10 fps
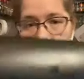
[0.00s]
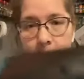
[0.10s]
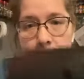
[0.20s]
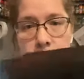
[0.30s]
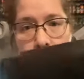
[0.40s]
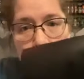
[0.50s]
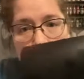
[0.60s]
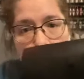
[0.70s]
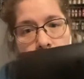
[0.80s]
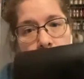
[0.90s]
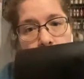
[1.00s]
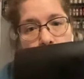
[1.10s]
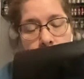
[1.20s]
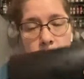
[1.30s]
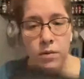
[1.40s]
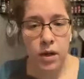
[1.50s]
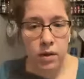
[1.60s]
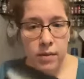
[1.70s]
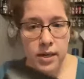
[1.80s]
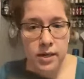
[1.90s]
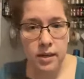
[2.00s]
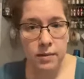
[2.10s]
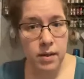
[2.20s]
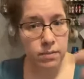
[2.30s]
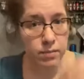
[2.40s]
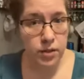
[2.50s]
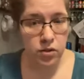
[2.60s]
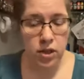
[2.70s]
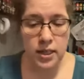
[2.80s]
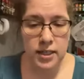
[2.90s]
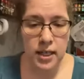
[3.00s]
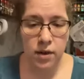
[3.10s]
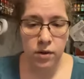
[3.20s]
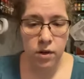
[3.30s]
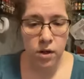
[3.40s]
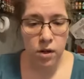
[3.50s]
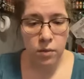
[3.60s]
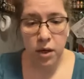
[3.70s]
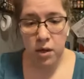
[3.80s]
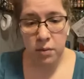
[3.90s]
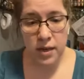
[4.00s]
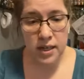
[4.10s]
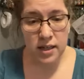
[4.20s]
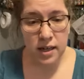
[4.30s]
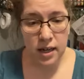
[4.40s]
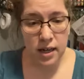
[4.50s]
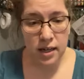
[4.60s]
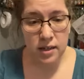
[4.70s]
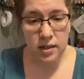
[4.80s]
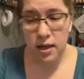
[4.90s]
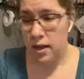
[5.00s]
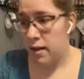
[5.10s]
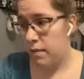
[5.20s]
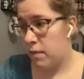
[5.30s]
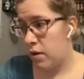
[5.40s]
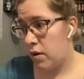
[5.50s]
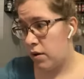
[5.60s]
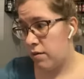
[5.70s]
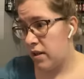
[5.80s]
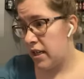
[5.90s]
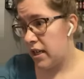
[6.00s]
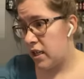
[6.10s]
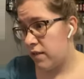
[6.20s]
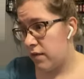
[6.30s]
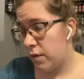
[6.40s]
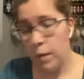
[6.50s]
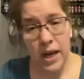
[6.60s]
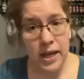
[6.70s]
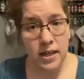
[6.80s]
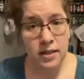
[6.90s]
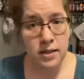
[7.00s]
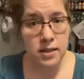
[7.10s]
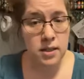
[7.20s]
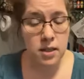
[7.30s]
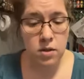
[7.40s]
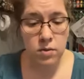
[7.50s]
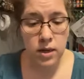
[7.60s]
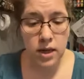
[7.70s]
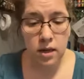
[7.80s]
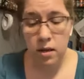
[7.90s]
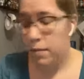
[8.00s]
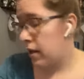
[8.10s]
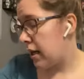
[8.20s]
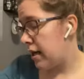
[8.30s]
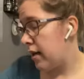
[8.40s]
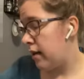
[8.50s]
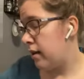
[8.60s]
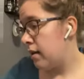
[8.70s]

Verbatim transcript: these. So we're going to weed it. I'm going to tilt you guys down. We're going to weed it. And um, there are three different ways that you can apply